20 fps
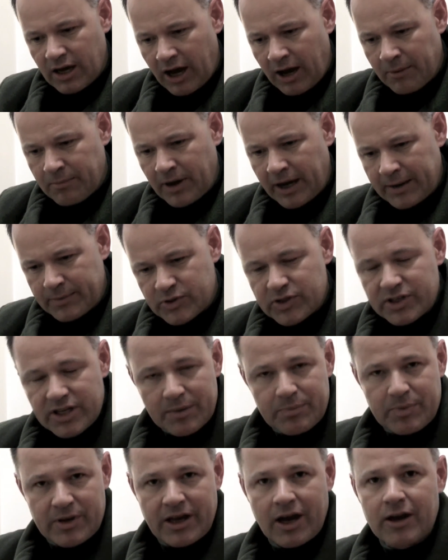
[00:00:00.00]
I'm
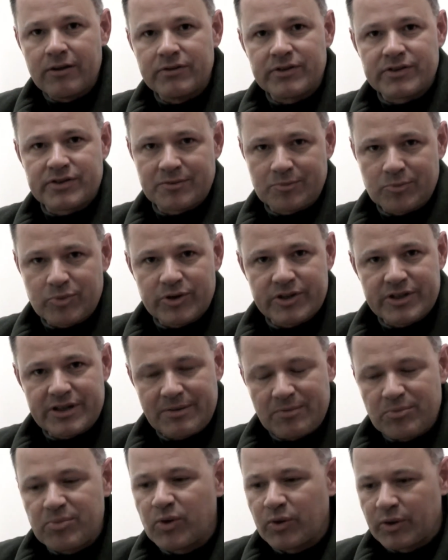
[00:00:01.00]
skipping over some pretty
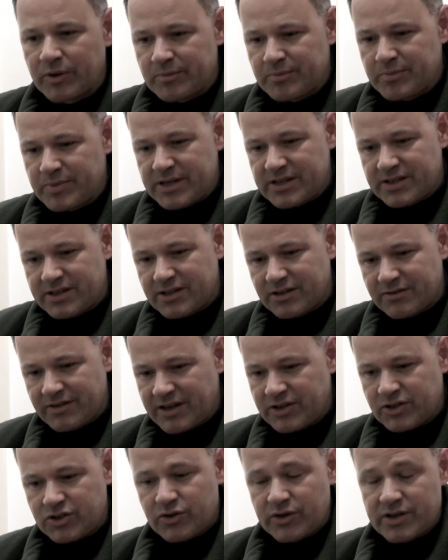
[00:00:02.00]
important pieces of
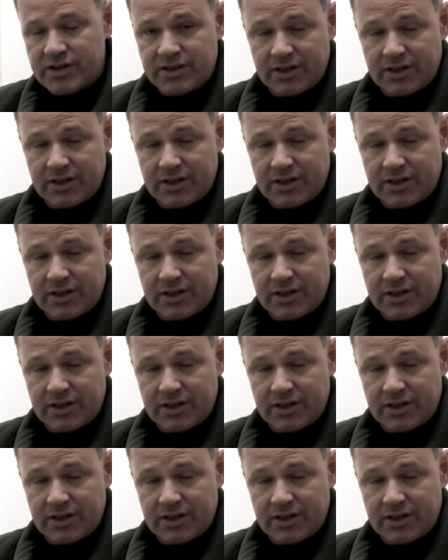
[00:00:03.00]
history,